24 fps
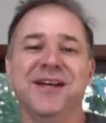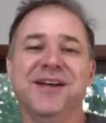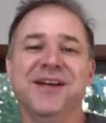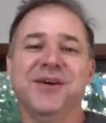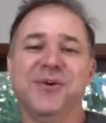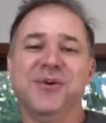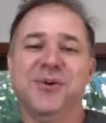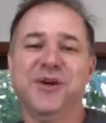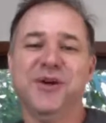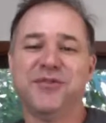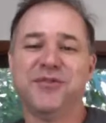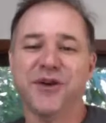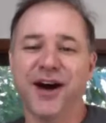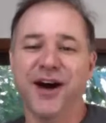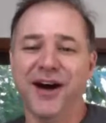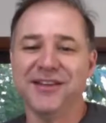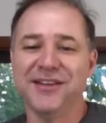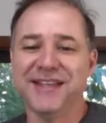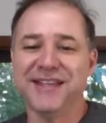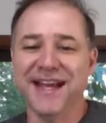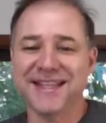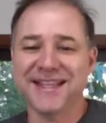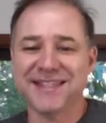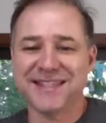with all
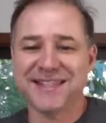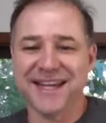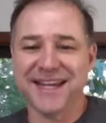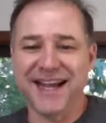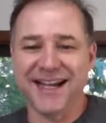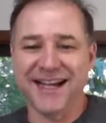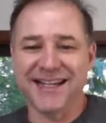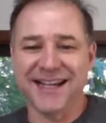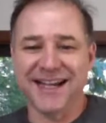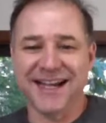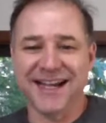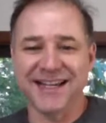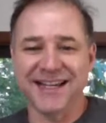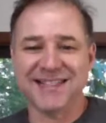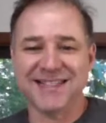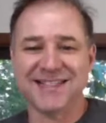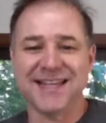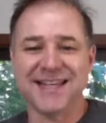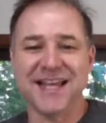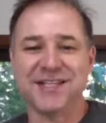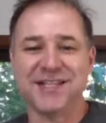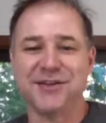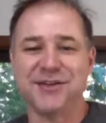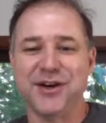that said, guys,
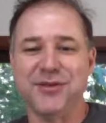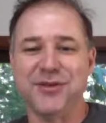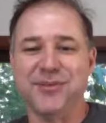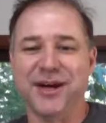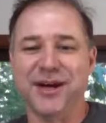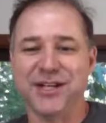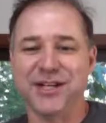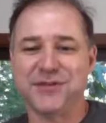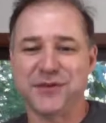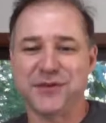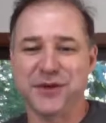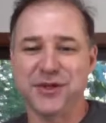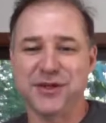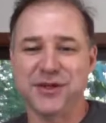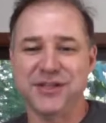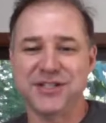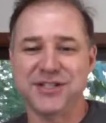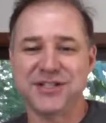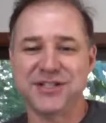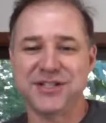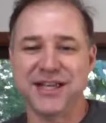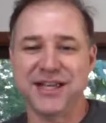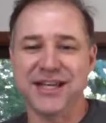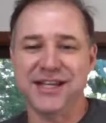thanks very much for your
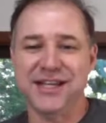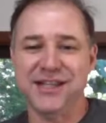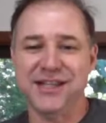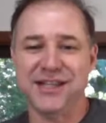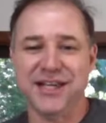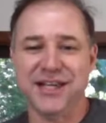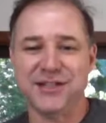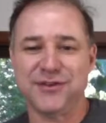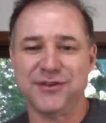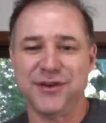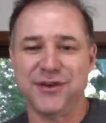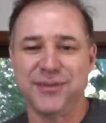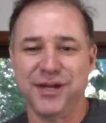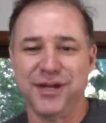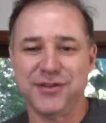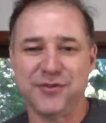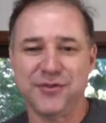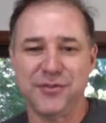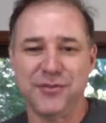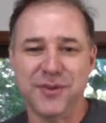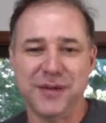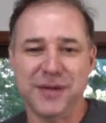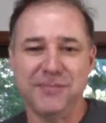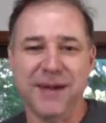understanding. Thanks very much
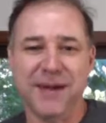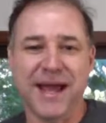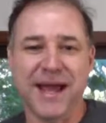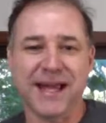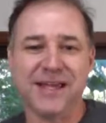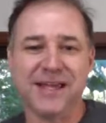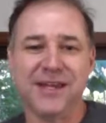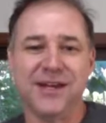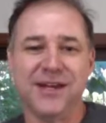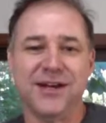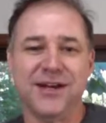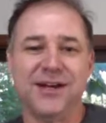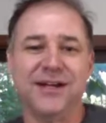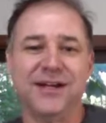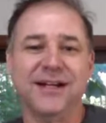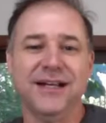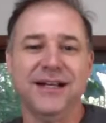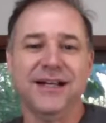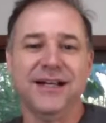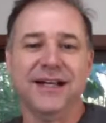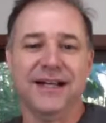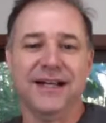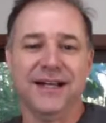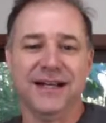for being back
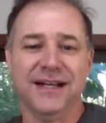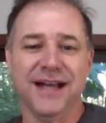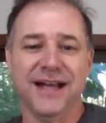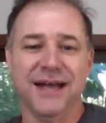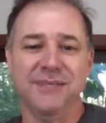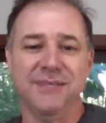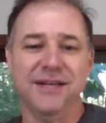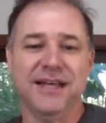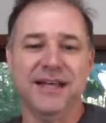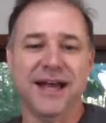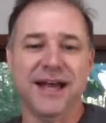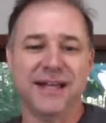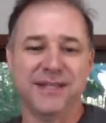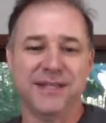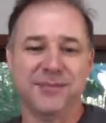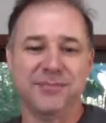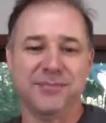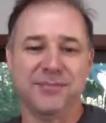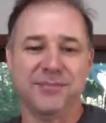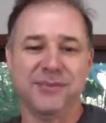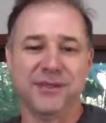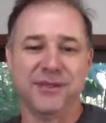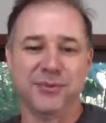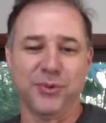here. And let me get
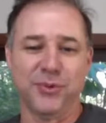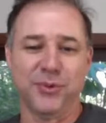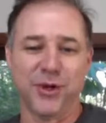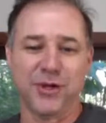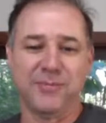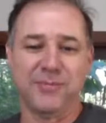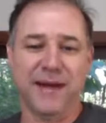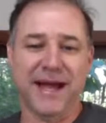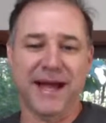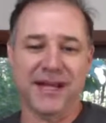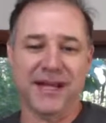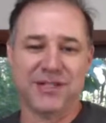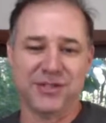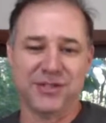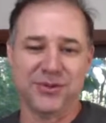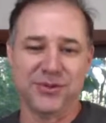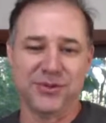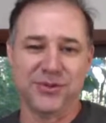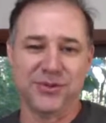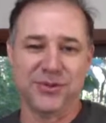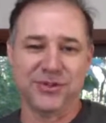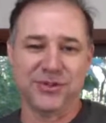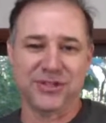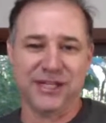the word back to
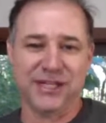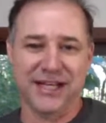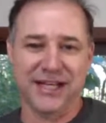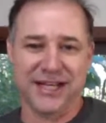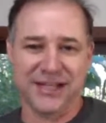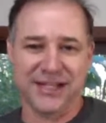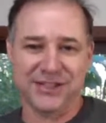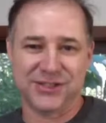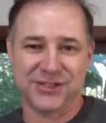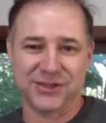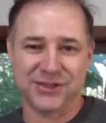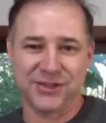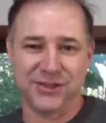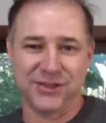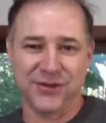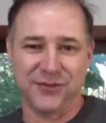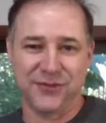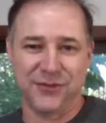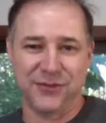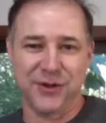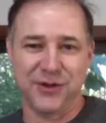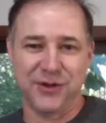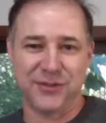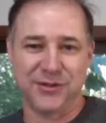Ruslan. So
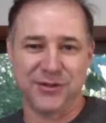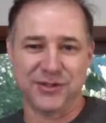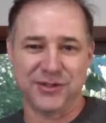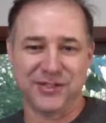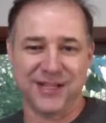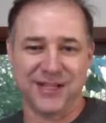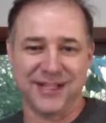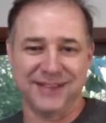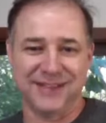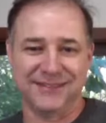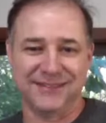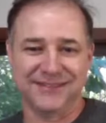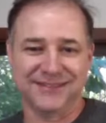if you, Ruslan,